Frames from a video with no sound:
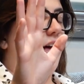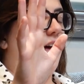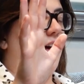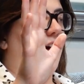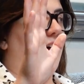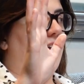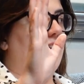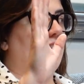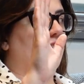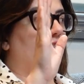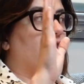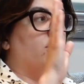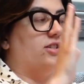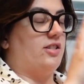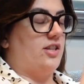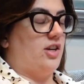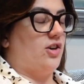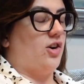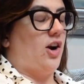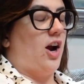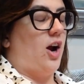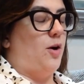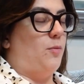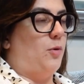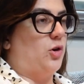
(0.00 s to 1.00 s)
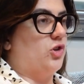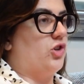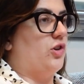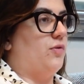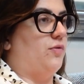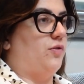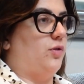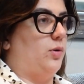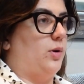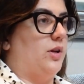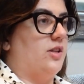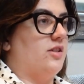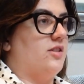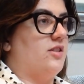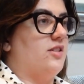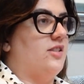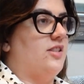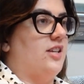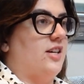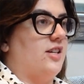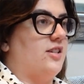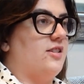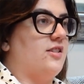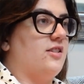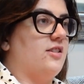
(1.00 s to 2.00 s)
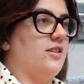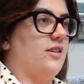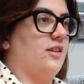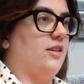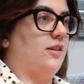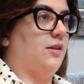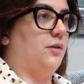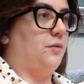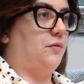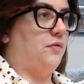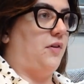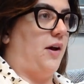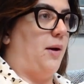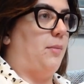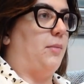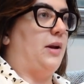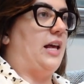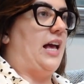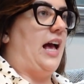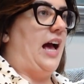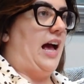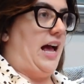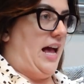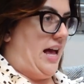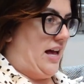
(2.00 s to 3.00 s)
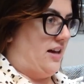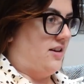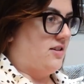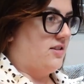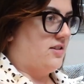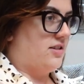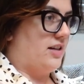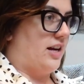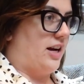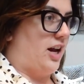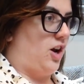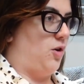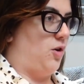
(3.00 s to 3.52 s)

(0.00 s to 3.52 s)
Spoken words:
and consider how much influence this family has, and how